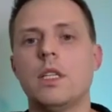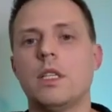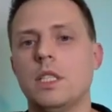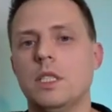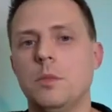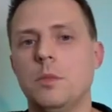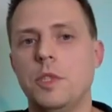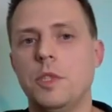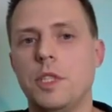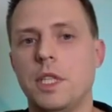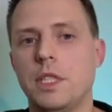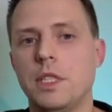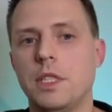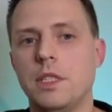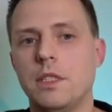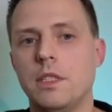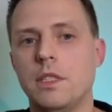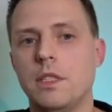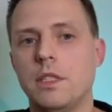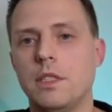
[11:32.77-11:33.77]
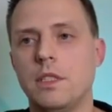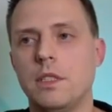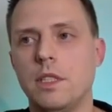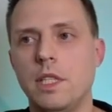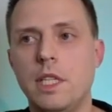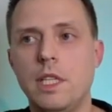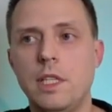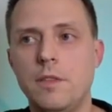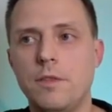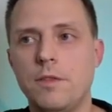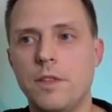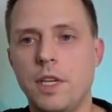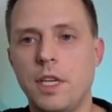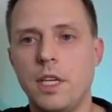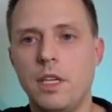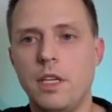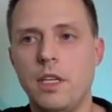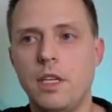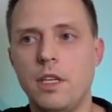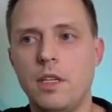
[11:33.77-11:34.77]
can leave
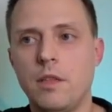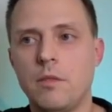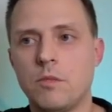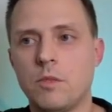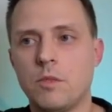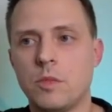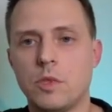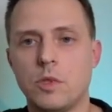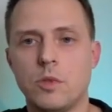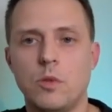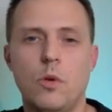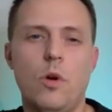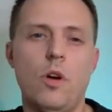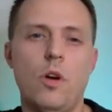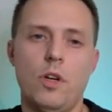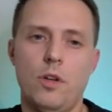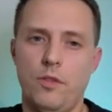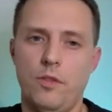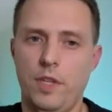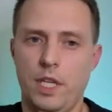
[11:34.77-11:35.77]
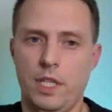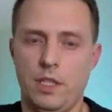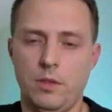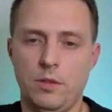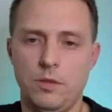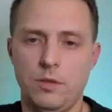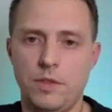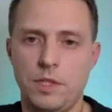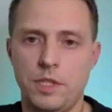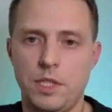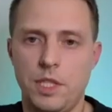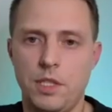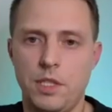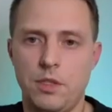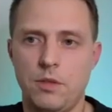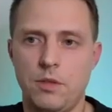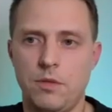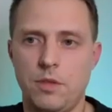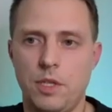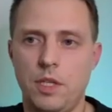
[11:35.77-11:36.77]
a score of that conversation.